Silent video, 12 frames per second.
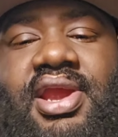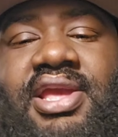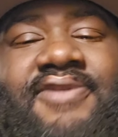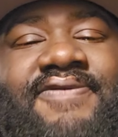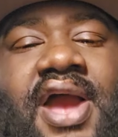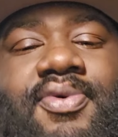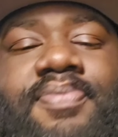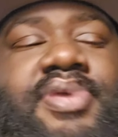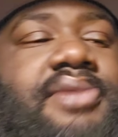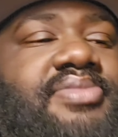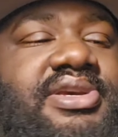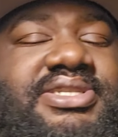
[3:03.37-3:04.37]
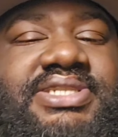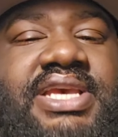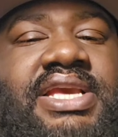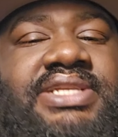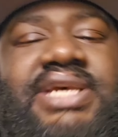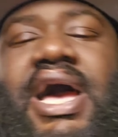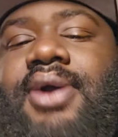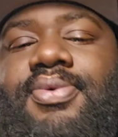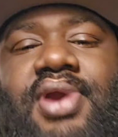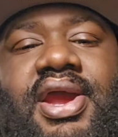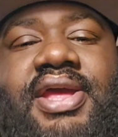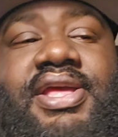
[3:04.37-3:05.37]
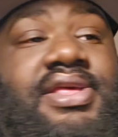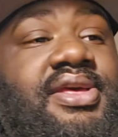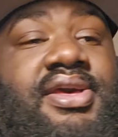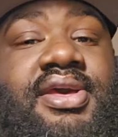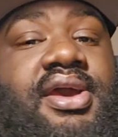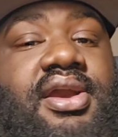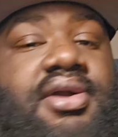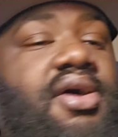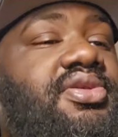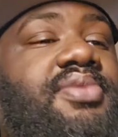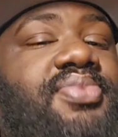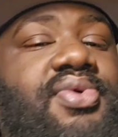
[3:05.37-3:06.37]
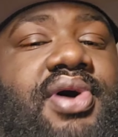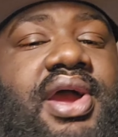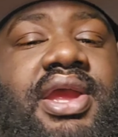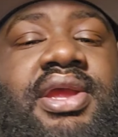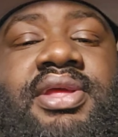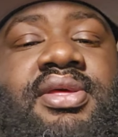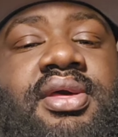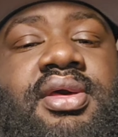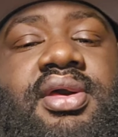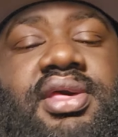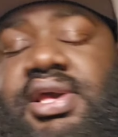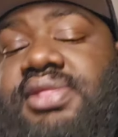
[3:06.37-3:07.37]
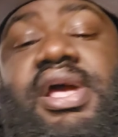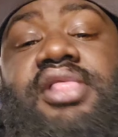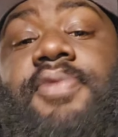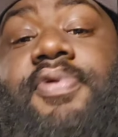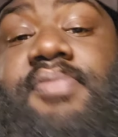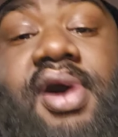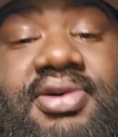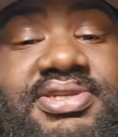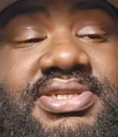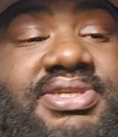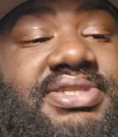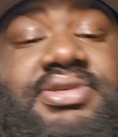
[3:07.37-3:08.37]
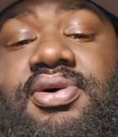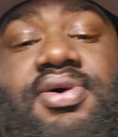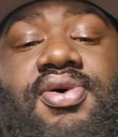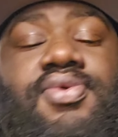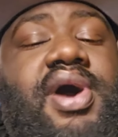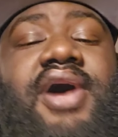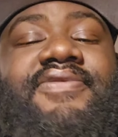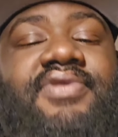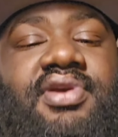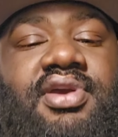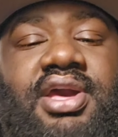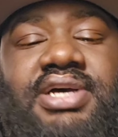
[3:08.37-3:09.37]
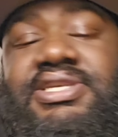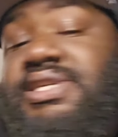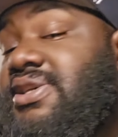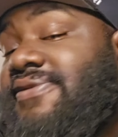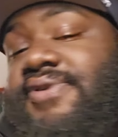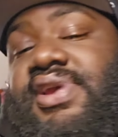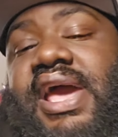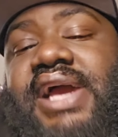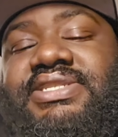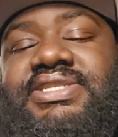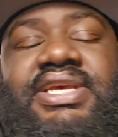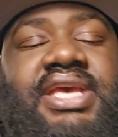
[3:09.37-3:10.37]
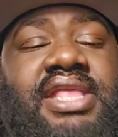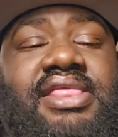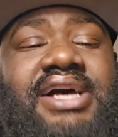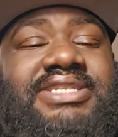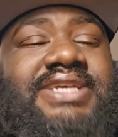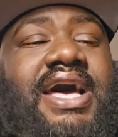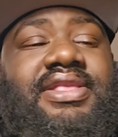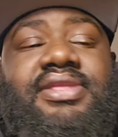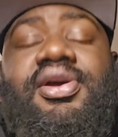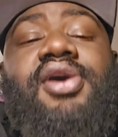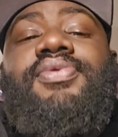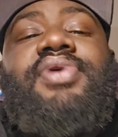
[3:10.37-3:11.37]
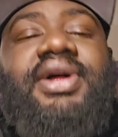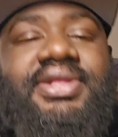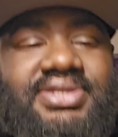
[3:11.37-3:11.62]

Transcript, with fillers: He could fight with PBC, Top Rank, Golden Boy, Canelo Promotions, whoever, because he's a free agent. He's not signed to no one.